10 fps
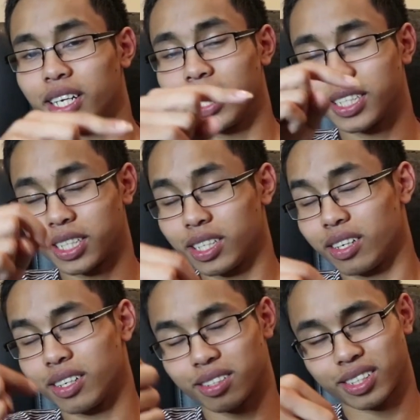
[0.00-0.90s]
It's in
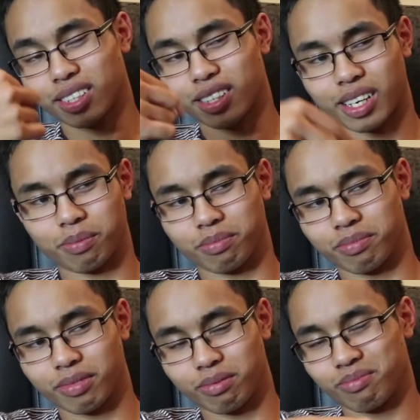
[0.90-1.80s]
the, it's in the um,
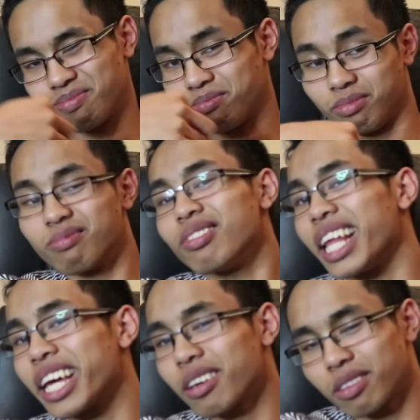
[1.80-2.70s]

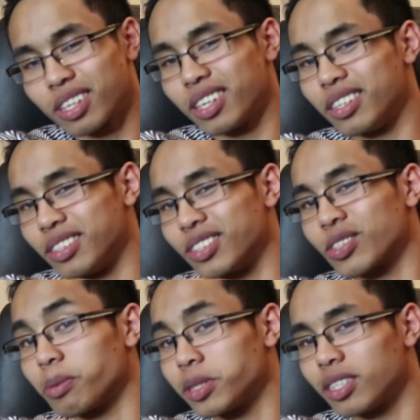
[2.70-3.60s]
link in the
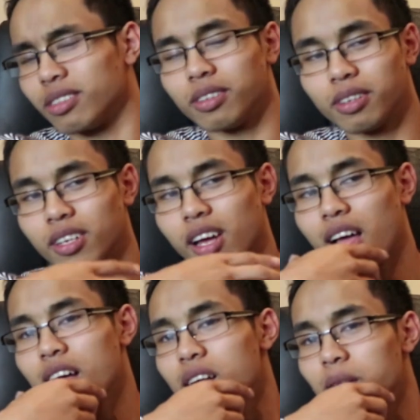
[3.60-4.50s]
description
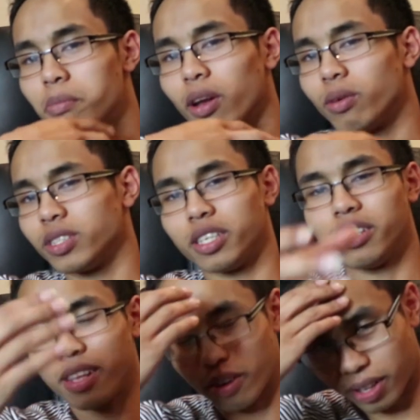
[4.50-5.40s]
below. See,
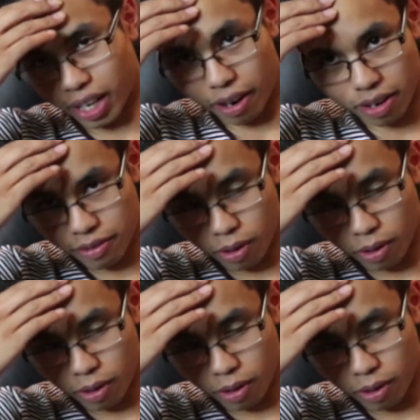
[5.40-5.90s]
there goes the clarity